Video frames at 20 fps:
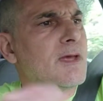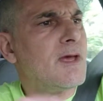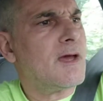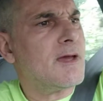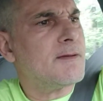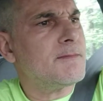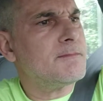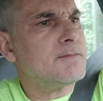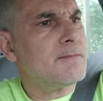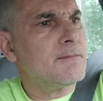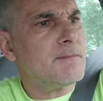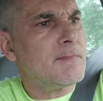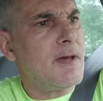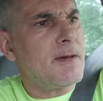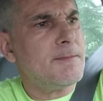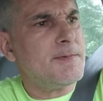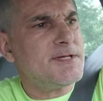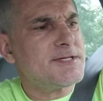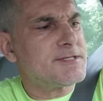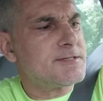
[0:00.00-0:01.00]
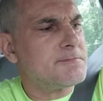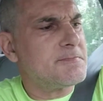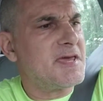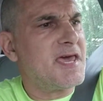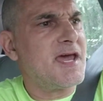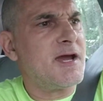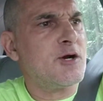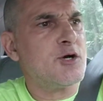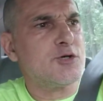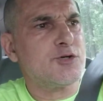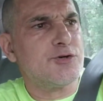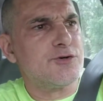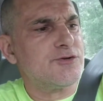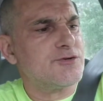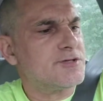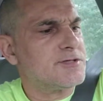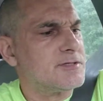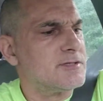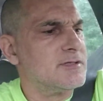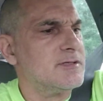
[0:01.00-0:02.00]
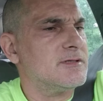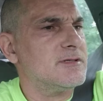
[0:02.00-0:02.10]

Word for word: and maybe some characters